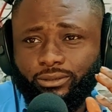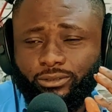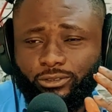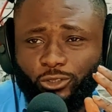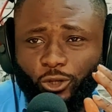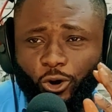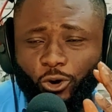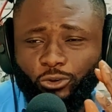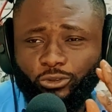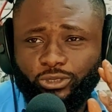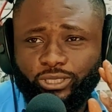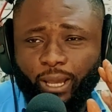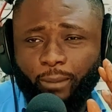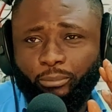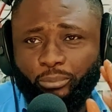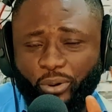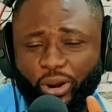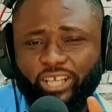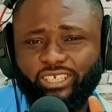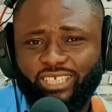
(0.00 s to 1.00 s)
the
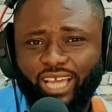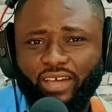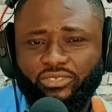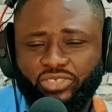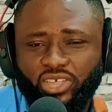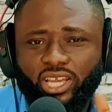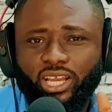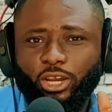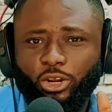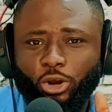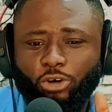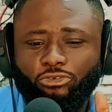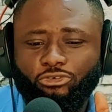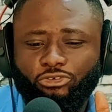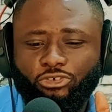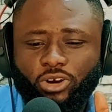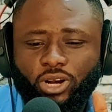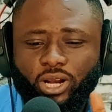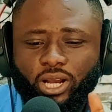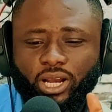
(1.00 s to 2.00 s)
BRICS are thinking
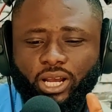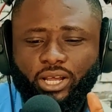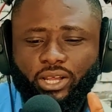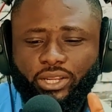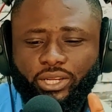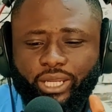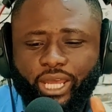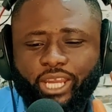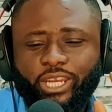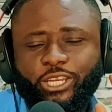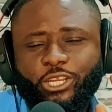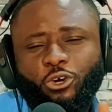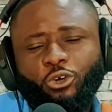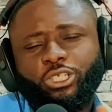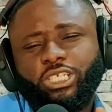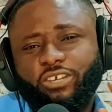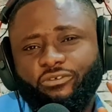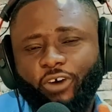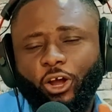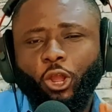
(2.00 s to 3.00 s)
of the new
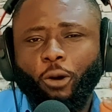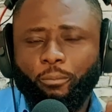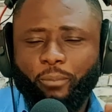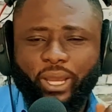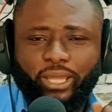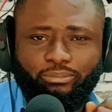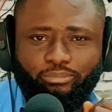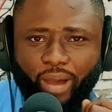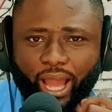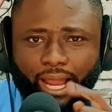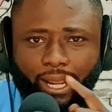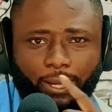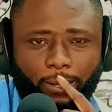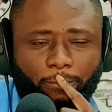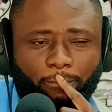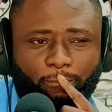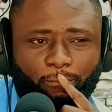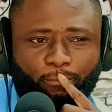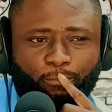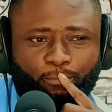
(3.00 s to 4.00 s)
development bank.
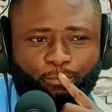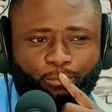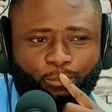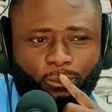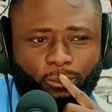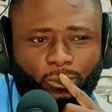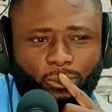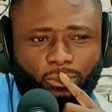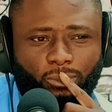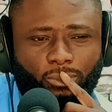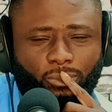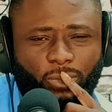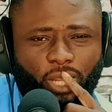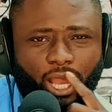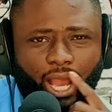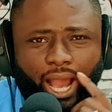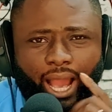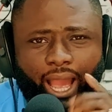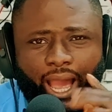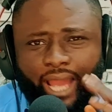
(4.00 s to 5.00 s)

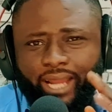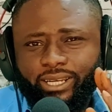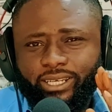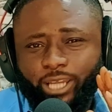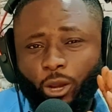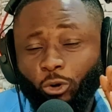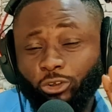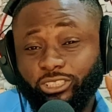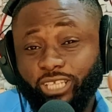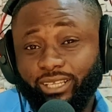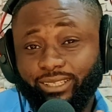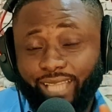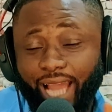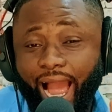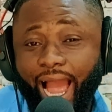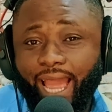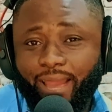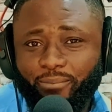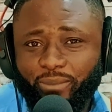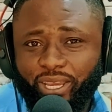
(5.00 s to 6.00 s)
And there was a
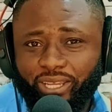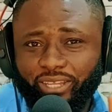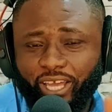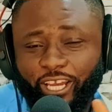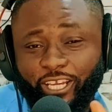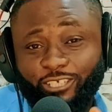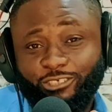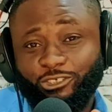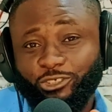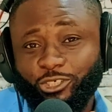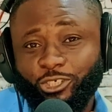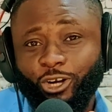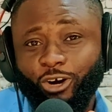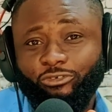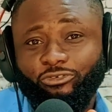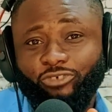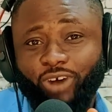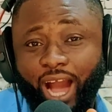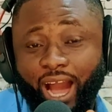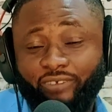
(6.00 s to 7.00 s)
time in the history
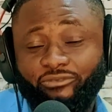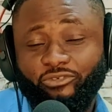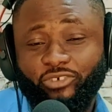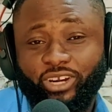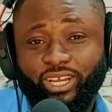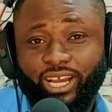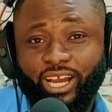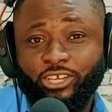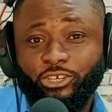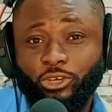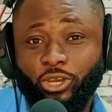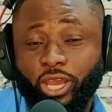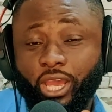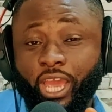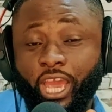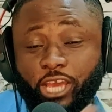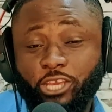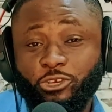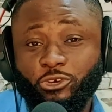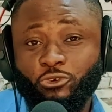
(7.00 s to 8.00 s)
of Africa,
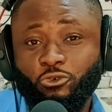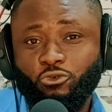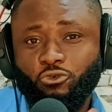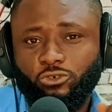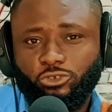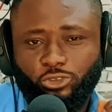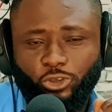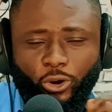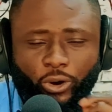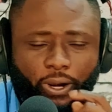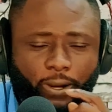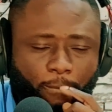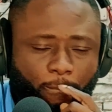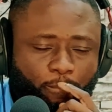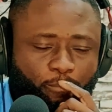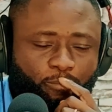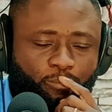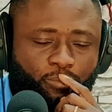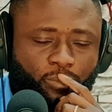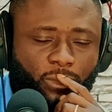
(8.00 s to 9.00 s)
AU,
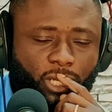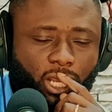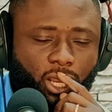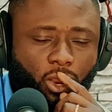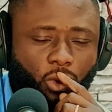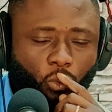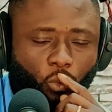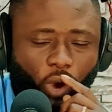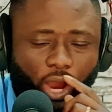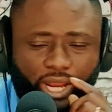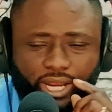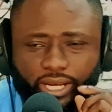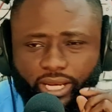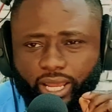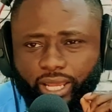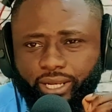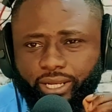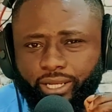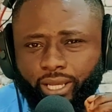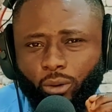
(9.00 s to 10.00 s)
when
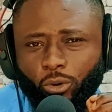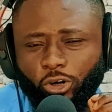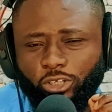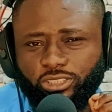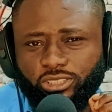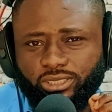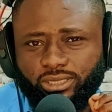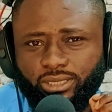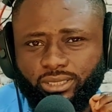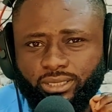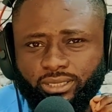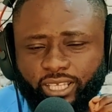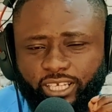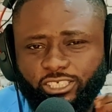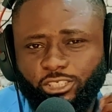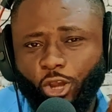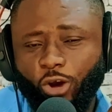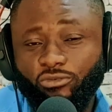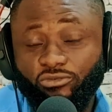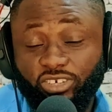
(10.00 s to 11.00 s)
there was
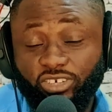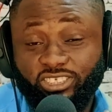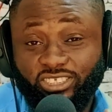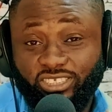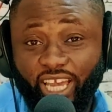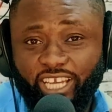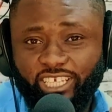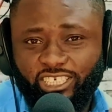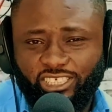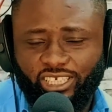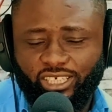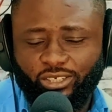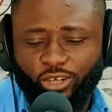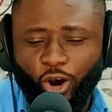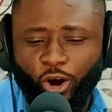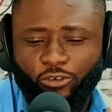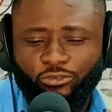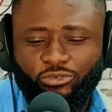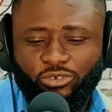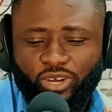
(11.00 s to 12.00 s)
this conversation
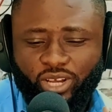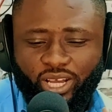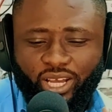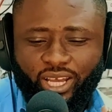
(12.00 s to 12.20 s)
of